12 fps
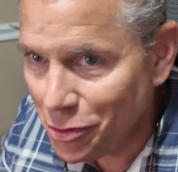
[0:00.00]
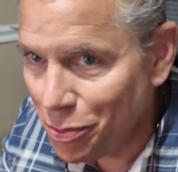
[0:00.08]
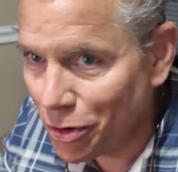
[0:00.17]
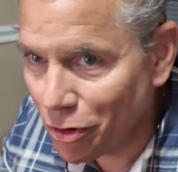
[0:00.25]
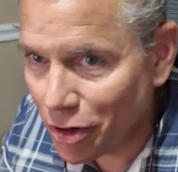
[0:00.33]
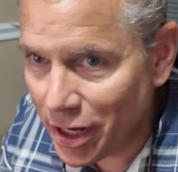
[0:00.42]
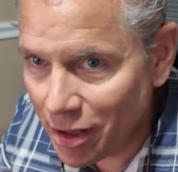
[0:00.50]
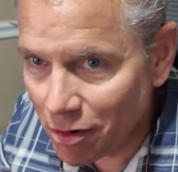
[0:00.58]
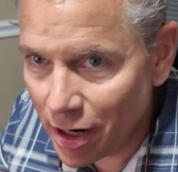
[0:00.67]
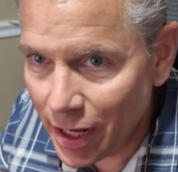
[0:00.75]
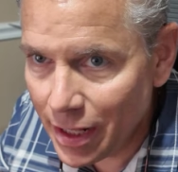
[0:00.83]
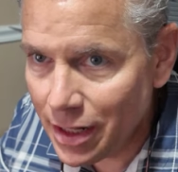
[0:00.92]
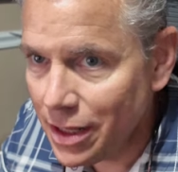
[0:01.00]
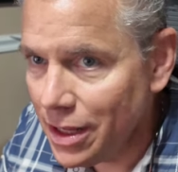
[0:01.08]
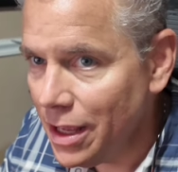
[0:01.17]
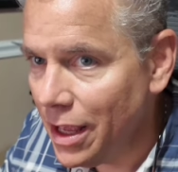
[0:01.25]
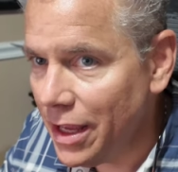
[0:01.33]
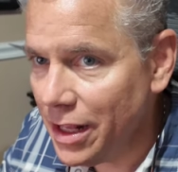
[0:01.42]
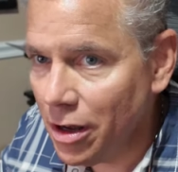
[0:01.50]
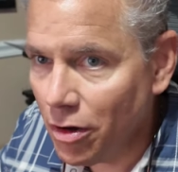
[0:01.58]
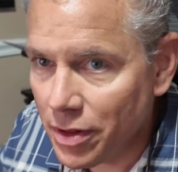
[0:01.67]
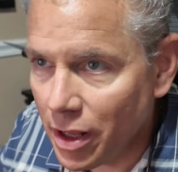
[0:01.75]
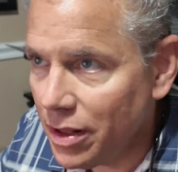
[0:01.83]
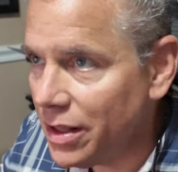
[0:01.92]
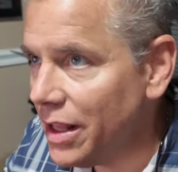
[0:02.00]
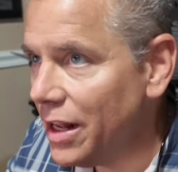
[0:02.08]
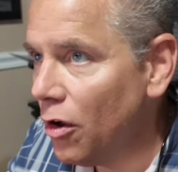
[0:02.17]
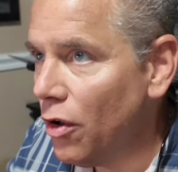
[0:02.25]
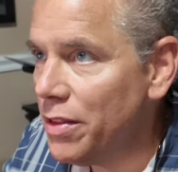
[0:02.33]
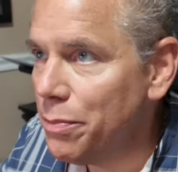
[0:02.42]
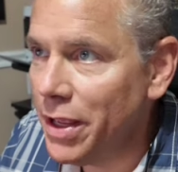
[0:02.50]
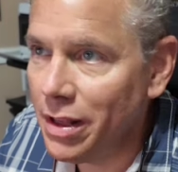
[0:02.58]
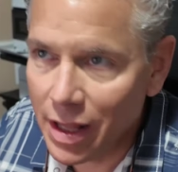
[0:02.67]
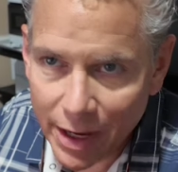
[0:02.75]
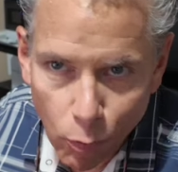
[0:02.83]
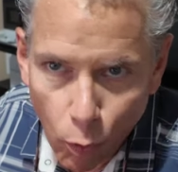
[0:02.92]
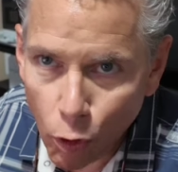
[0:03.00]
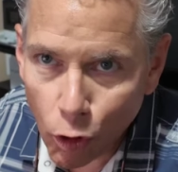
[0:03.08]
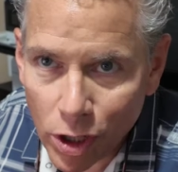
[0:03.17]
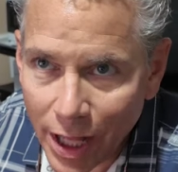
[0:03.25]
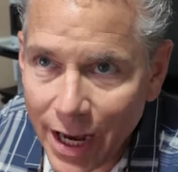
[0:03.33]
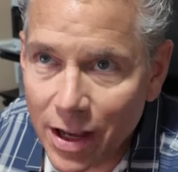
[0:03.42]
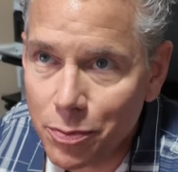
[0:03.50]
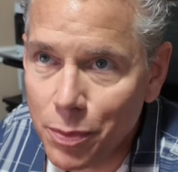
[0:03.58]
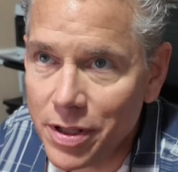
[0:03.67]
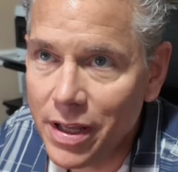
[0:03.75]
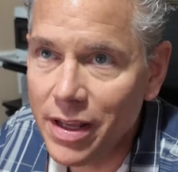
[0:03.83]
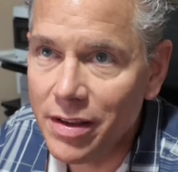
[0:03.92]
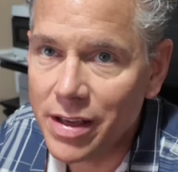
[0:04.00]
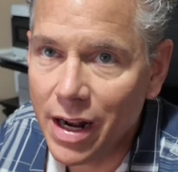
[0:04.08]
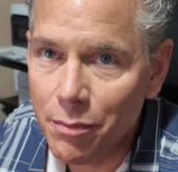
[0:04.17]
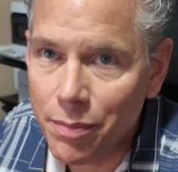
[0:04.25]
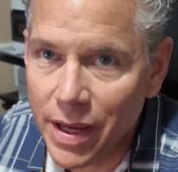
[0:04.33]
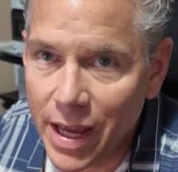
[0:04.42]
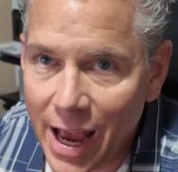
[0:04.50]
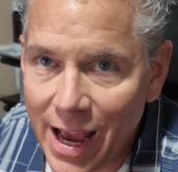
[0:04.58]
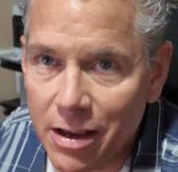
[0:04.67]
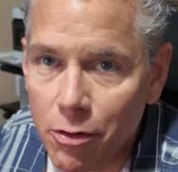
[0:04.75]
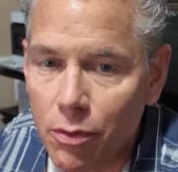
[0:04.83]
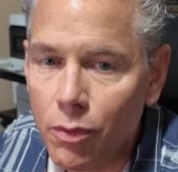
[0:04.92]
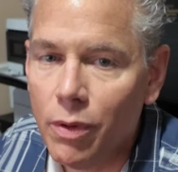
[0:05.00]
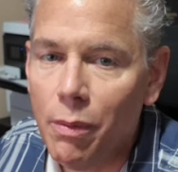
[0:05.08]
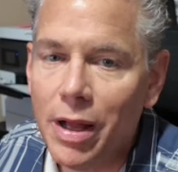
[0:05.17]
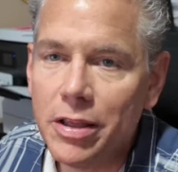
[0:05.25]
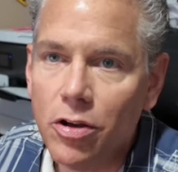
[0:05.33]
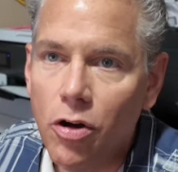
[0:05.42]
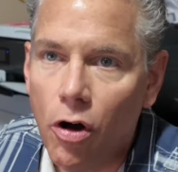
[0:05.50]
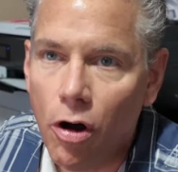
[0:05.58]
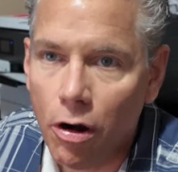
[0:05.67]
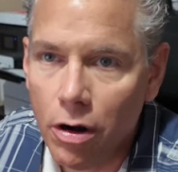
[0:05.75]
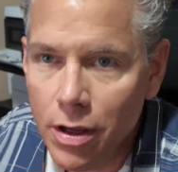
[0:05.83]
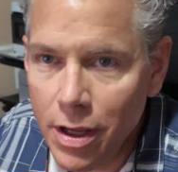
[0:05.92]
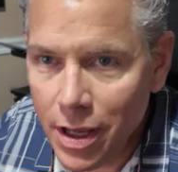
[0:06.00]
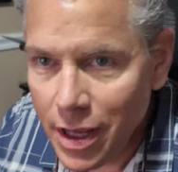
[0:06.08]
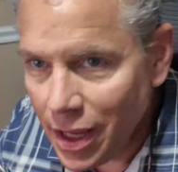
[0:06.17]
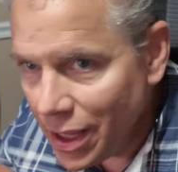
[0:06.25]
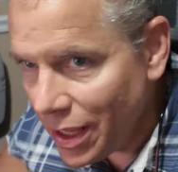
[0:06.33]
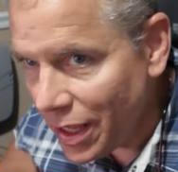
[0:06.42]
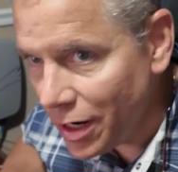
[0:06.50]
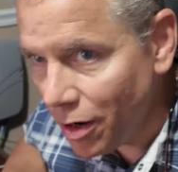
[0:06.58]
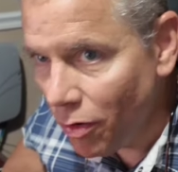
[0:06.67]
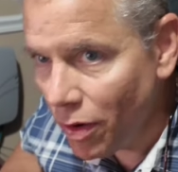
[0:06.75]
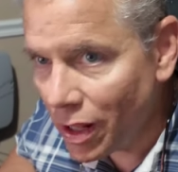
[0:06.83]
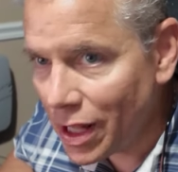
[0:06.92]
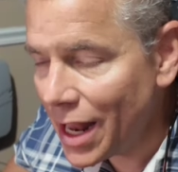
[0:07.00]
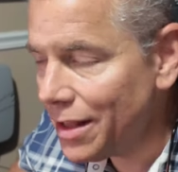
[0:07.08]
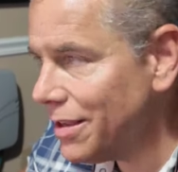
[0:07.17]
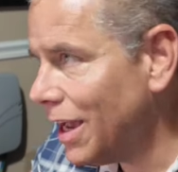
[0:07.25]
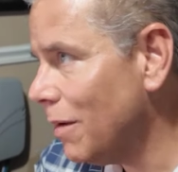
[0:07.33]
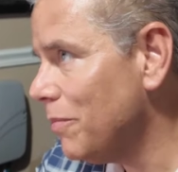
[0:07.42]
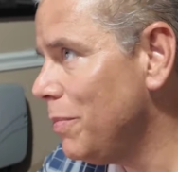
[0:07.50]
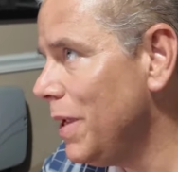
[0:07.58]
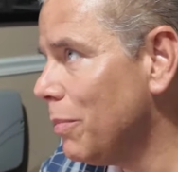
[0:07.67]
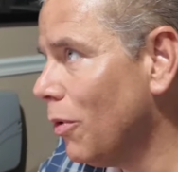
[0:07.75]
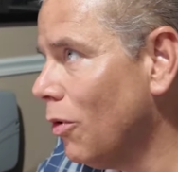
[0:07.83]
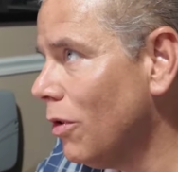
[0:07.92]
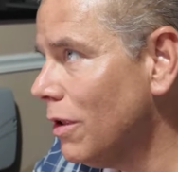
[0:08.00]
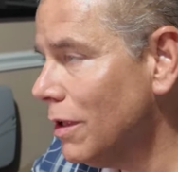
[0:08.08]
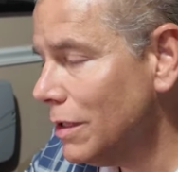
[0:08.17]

you put on the internet, you know, you don't have to be like world class, but they just gotta be accurate about the car. You know, a lot of times people